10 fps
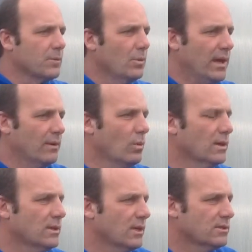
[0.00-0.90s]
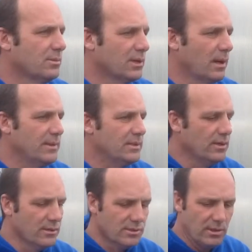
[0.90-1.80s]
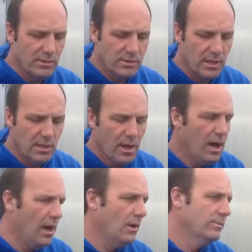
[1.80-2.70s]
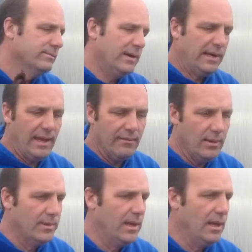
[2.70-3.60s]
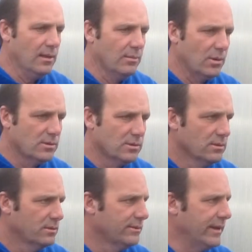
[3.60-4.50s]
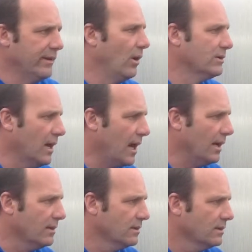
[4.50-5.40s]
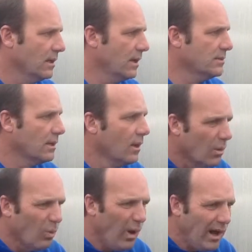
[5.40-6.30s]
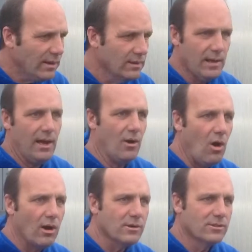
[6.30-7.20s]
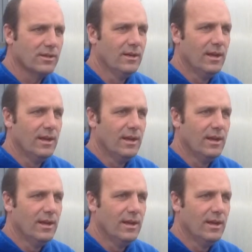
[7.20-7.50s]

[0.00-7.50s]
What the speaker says: We had one customer come in years ago and said, "Oh, I gave up on hellebores. They all died." I said, "What? Not ours."